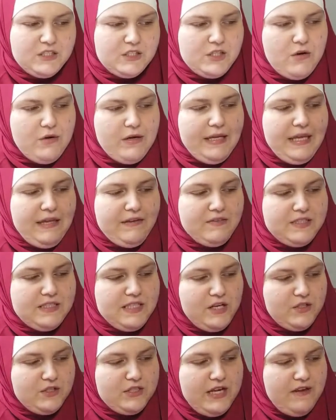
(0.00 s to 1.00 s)
So it gives
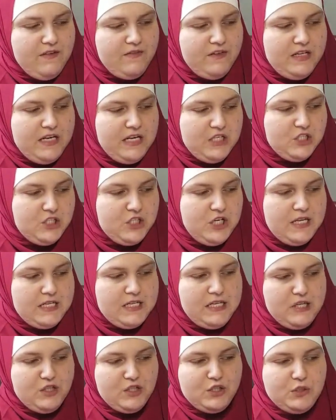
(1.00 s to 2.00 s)
their definition,
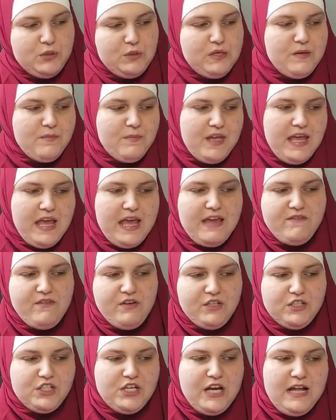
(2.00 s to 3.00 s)
their student
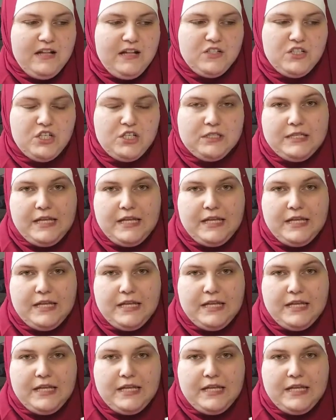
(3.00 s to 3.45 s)
behavior challenges,